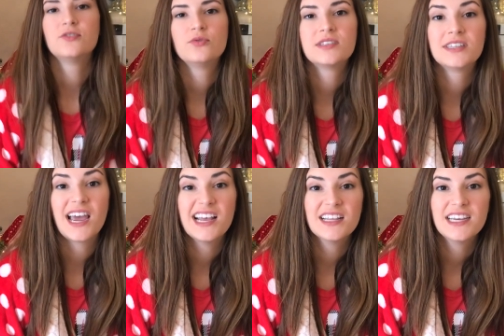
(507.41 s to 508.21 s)
to
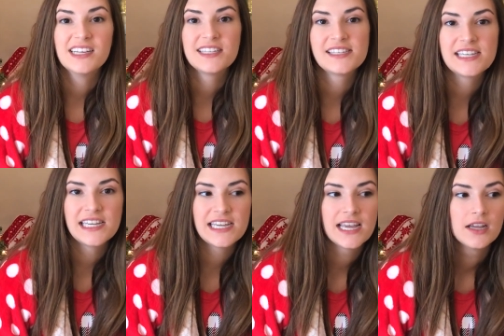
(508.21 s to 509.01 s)
style it and
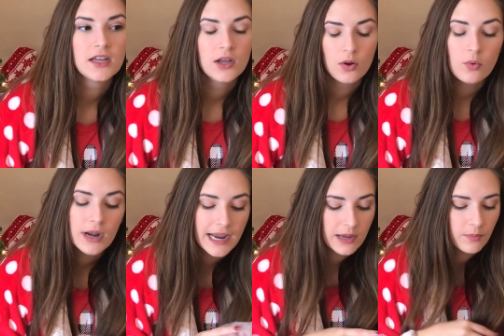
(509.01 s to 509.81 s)
see
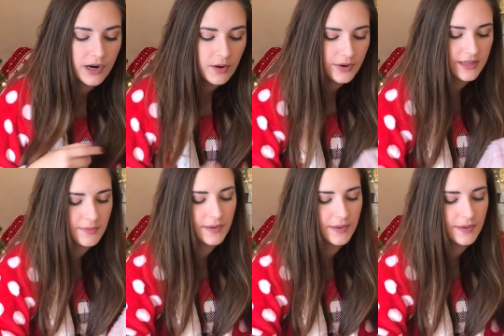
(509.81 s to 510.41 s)
what I can wear it with.